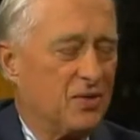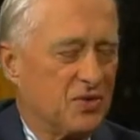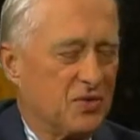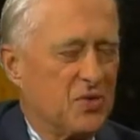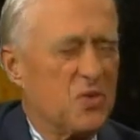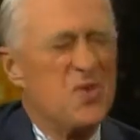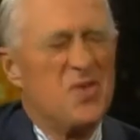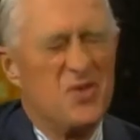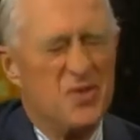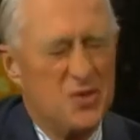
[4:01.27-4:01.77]

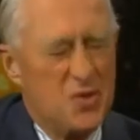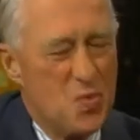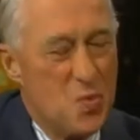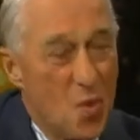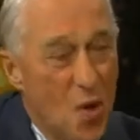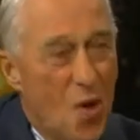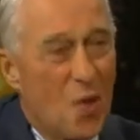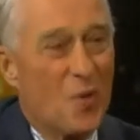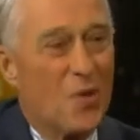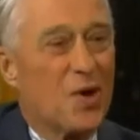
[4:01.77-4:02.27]
you can do
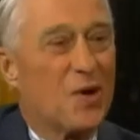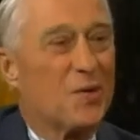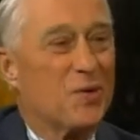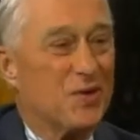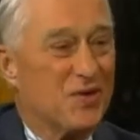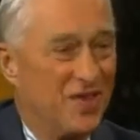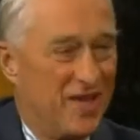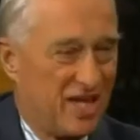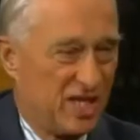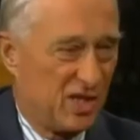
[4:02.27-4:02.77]
more work
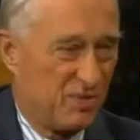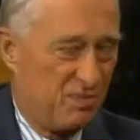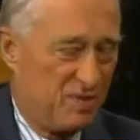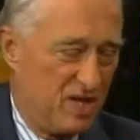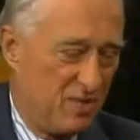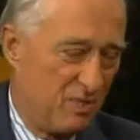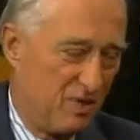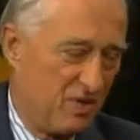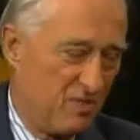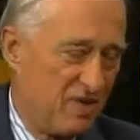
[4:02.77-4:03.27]
with less people.